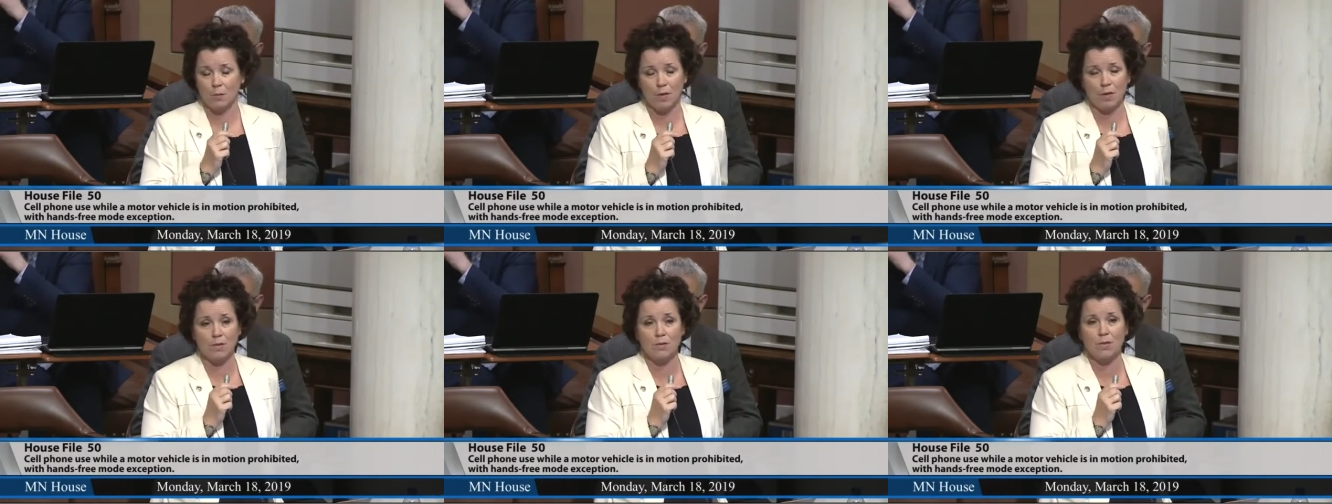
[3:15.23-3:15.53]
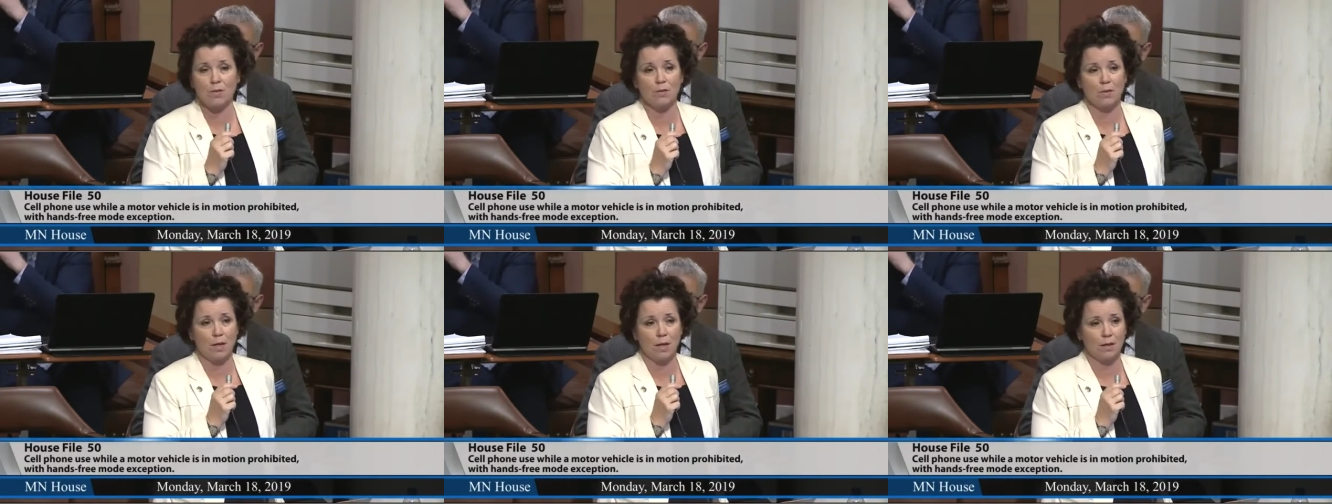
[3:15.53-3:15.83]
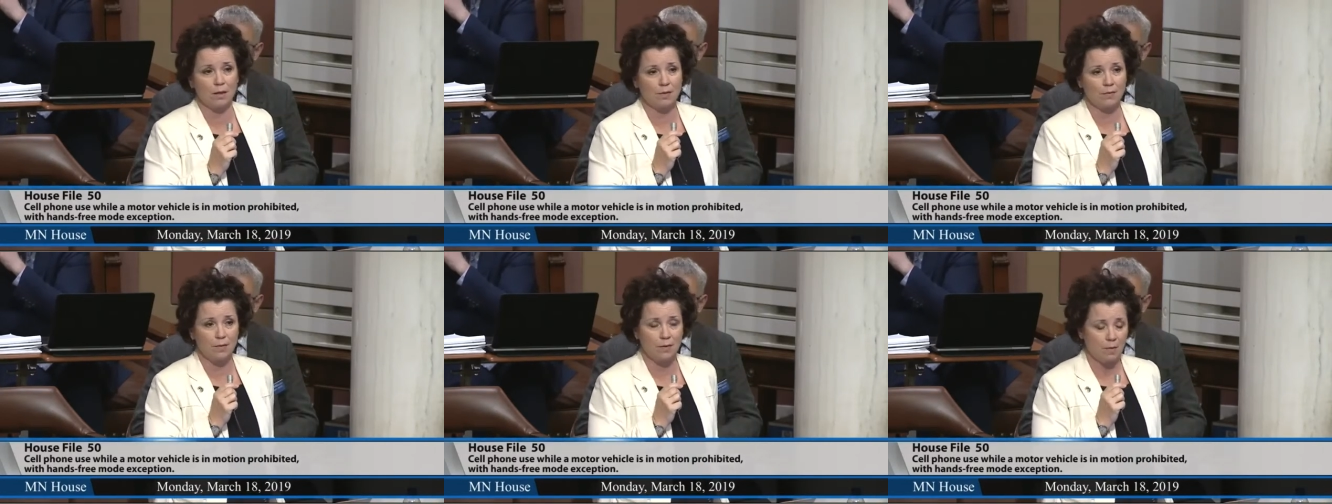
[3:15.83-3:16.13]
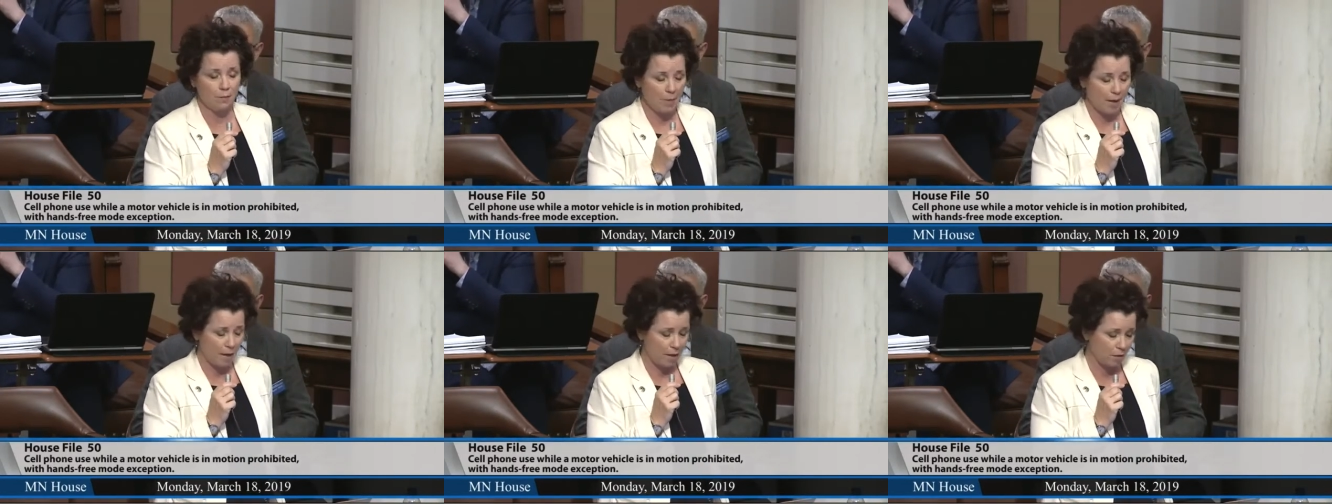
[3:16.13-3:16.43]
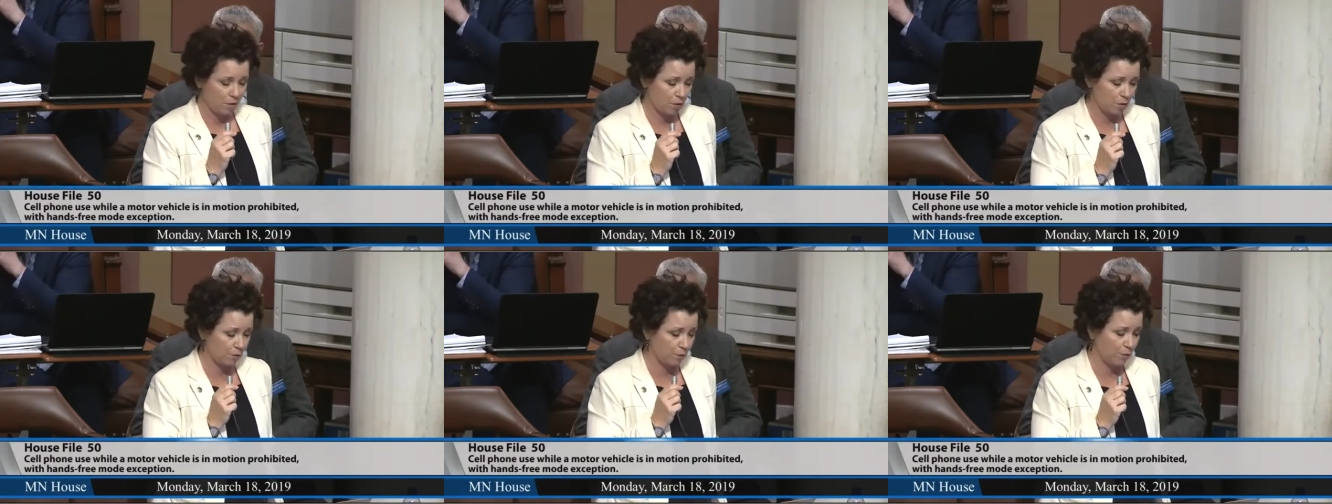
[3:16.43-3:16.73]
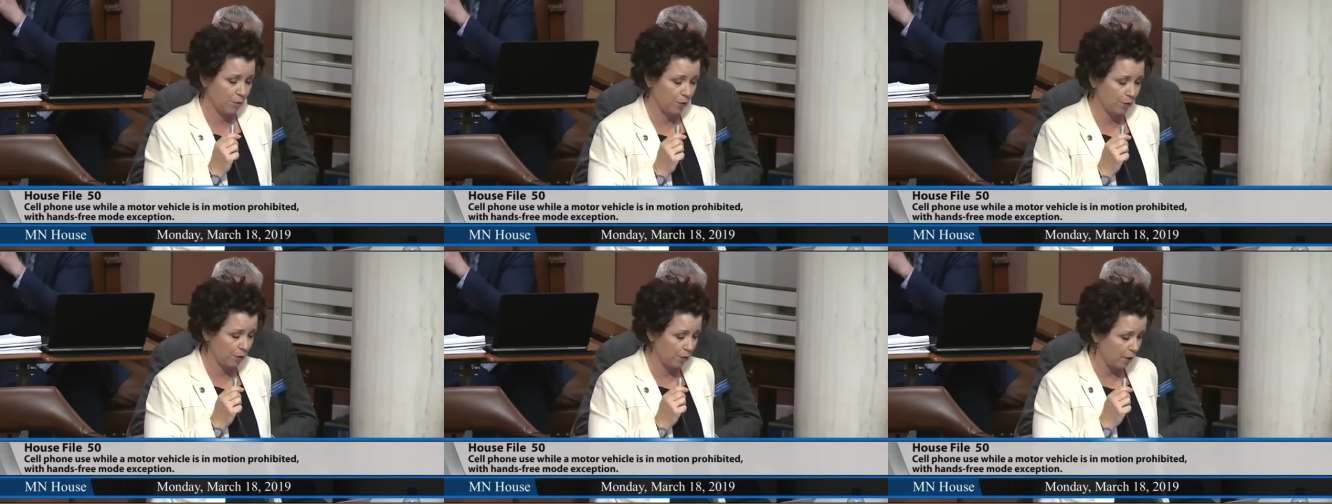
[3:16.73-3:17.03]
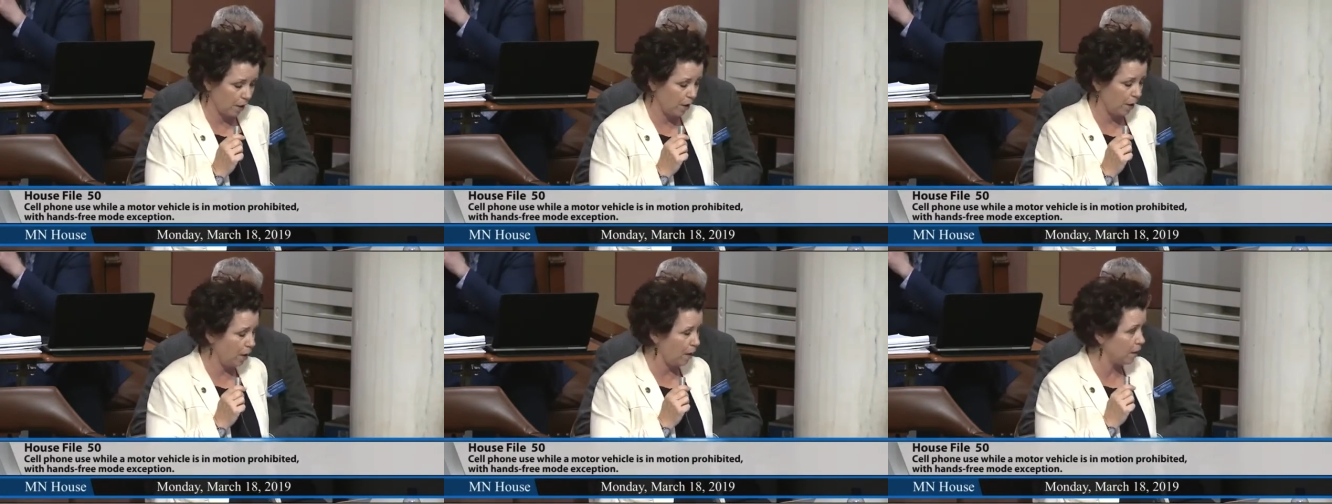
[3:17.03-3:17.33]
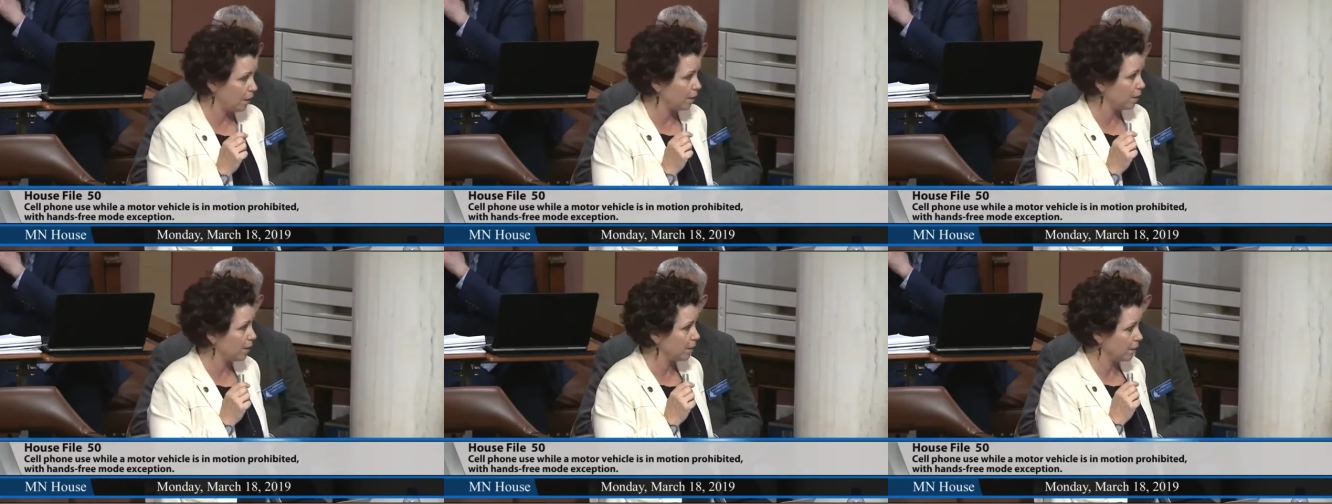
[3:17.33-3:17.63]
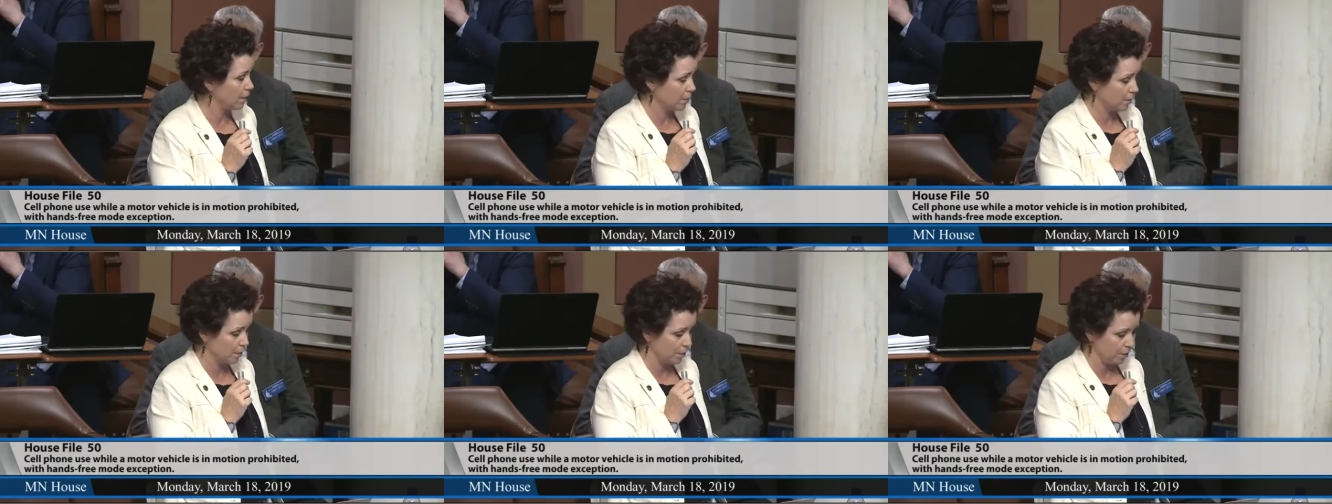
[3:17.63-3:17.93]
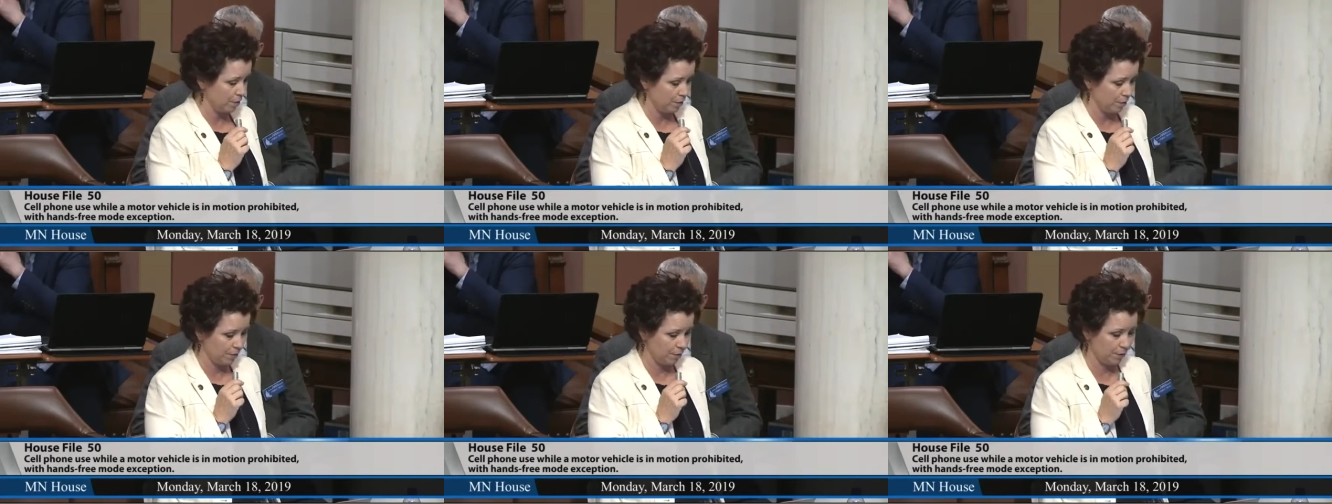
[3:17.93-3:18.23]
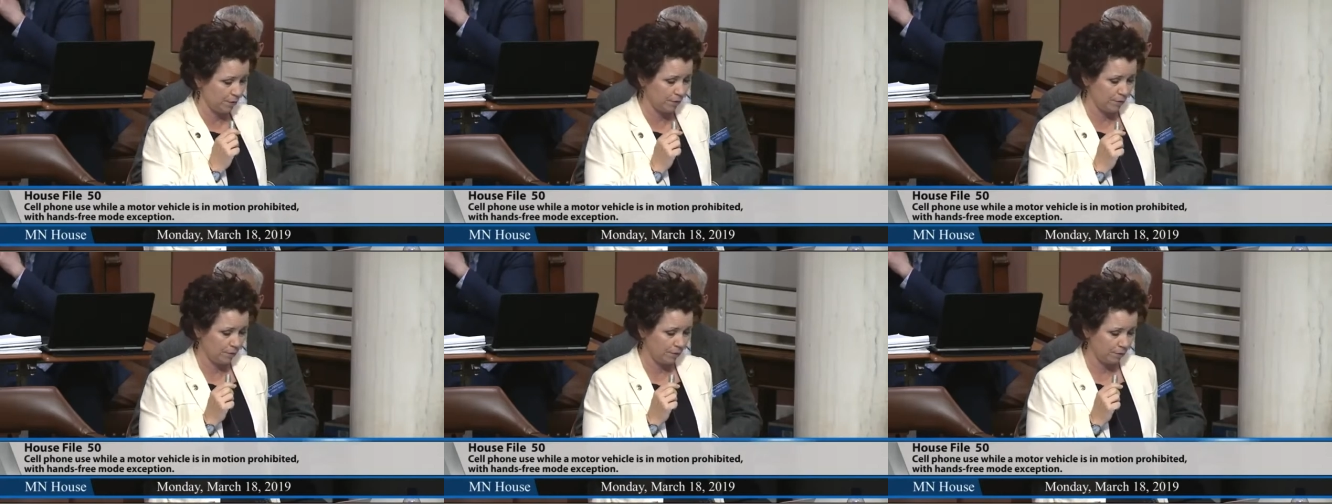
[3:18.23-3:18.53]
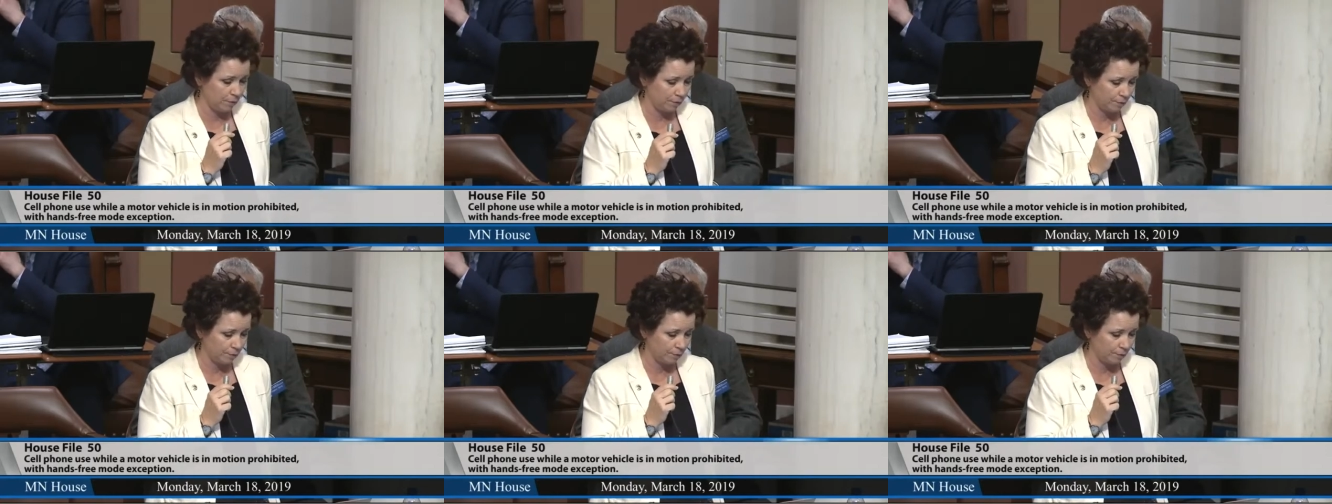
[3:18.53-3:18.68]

ways you can't even imagine for all these years.